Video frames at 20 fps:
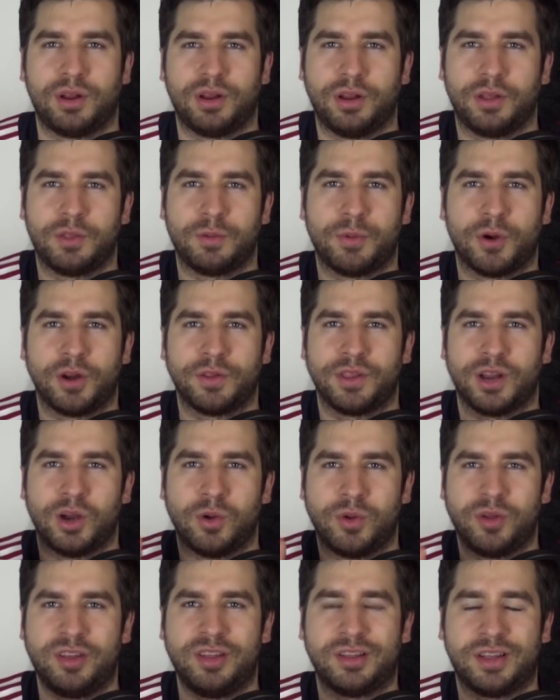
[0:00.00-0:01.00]
But another part that
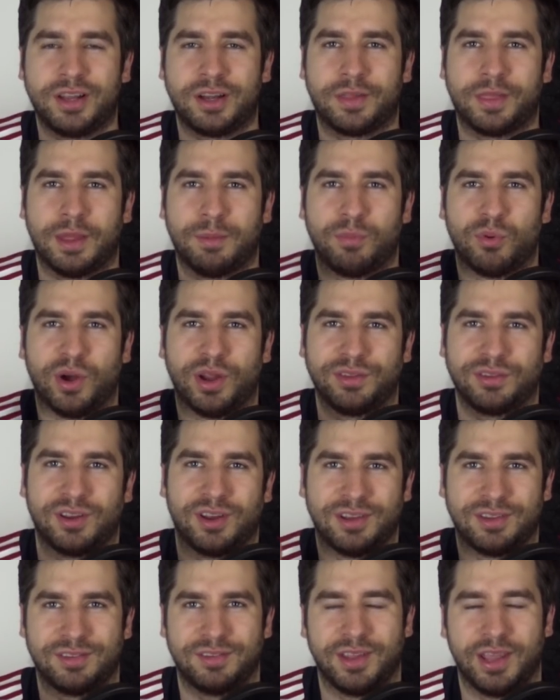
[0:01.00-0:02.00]
I really liked that
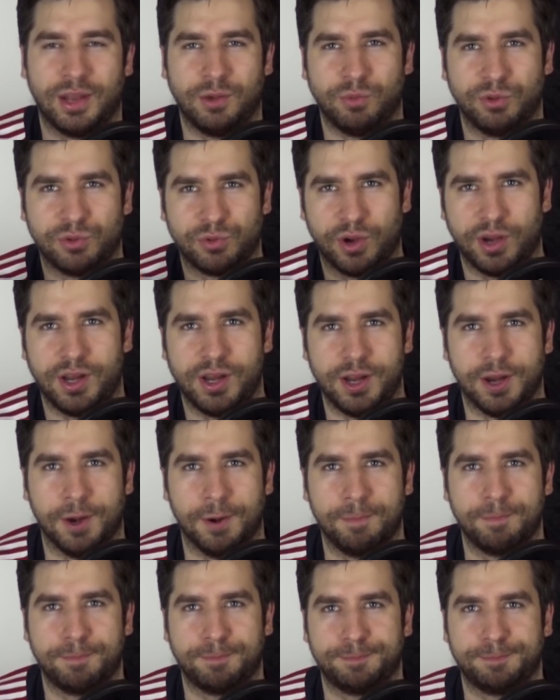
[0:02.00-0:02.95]
Prescott said was right here.